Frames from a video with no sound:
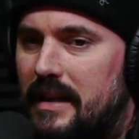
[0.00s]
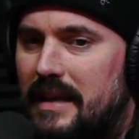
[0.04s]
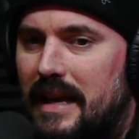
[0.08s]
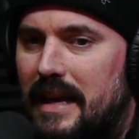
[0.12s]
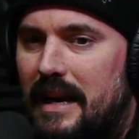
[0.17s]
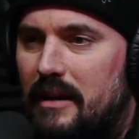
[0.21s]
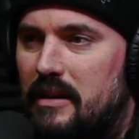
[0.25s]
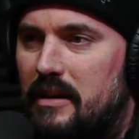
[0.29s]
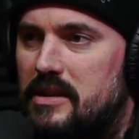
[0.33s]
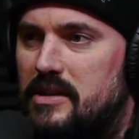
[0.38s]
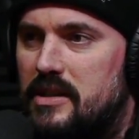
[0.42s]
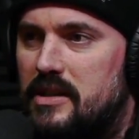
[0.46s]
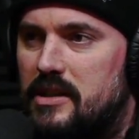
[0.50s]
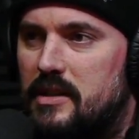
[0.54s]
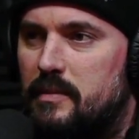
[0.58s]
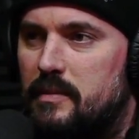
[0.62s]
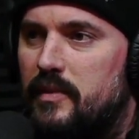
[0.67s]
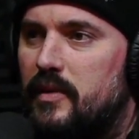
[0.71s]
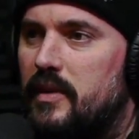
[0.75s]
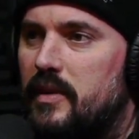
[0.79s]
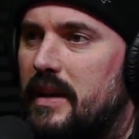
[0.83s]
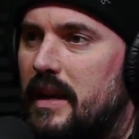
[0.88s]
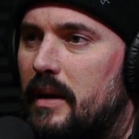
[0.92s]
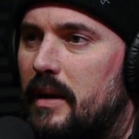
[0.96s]
Like get it out your system
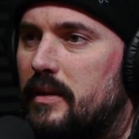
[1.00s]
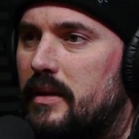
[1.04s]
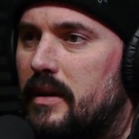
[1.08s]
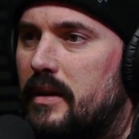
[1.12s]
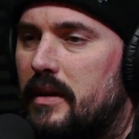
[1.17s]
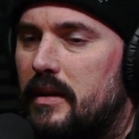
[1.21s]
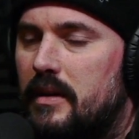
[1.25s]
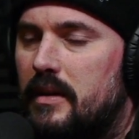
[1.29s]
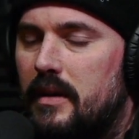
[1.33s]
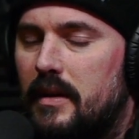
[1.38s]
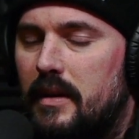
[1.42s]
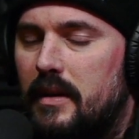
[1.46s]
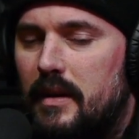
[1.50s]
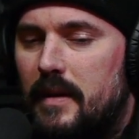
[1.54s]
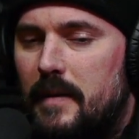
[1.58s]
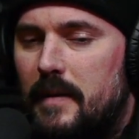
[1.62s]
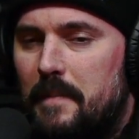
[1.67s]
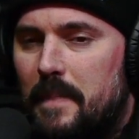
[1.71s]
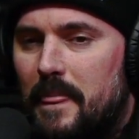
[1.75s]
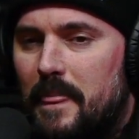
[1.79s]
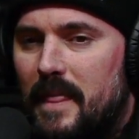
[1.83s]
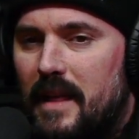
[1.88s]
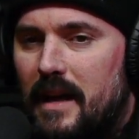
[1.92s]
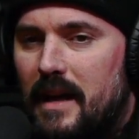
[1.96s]
before you get out there,
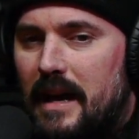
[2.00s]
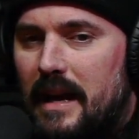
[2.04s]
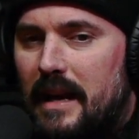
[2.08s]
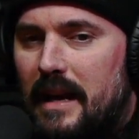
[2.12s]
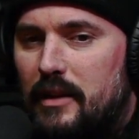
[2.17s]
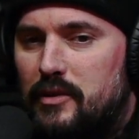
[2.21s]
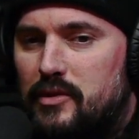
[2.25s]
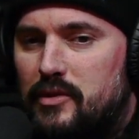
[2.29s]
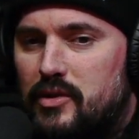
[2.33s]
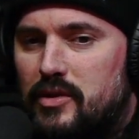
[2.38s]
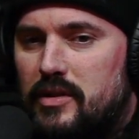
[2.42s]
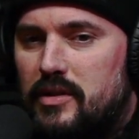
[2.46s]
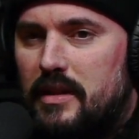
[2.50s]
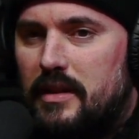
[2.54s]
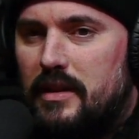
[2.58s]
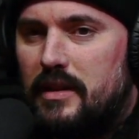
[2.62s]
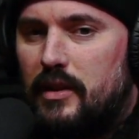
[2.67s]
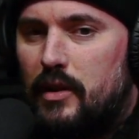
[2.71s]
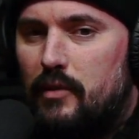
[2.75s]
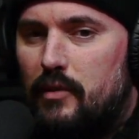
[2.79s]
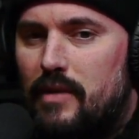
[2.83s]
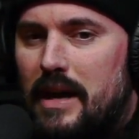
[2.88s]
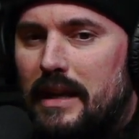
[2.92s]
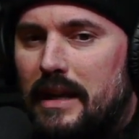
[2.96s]
and it's just
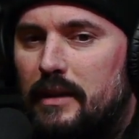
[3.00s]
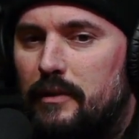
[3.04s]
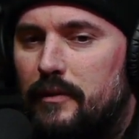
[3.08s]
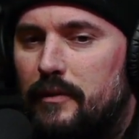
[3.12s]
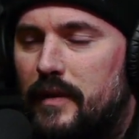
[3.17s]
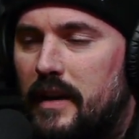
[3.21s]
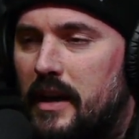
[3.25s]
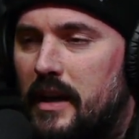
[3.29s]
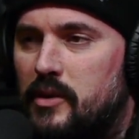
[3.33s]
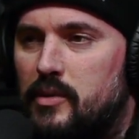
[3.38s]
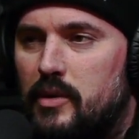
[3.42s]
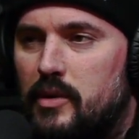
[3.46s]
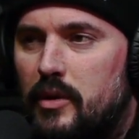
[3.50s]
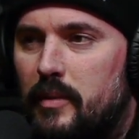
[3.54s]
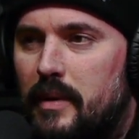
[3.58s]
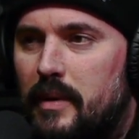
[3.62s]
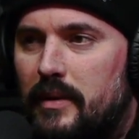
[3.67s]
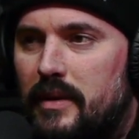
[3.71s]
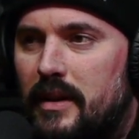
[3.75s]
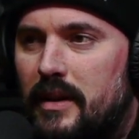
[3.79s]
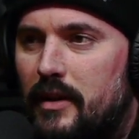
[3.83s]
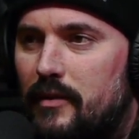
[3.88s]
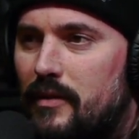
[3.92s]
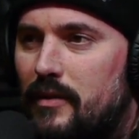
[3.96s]
the random things were coming
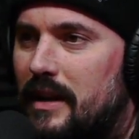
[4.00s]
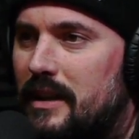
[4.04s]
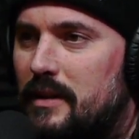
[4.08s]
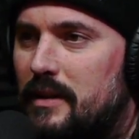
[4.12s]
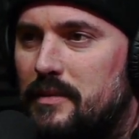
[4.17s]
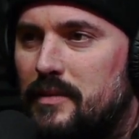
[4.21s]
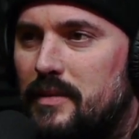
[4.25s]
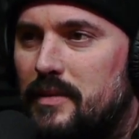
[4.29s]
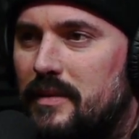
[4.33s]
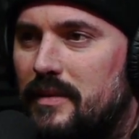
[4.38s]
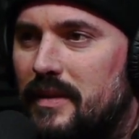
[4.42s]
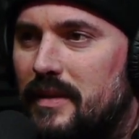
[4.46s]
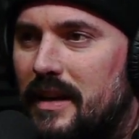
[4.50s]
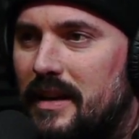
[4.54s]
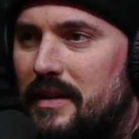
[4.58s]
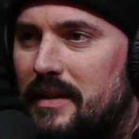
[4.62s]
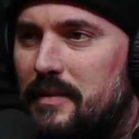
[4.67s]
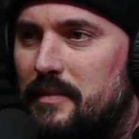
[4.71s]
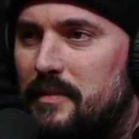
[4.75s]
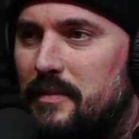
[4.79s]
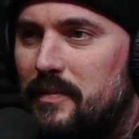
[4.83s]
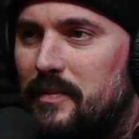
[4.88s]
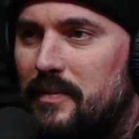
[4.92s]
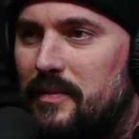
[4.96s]
out, and the random like.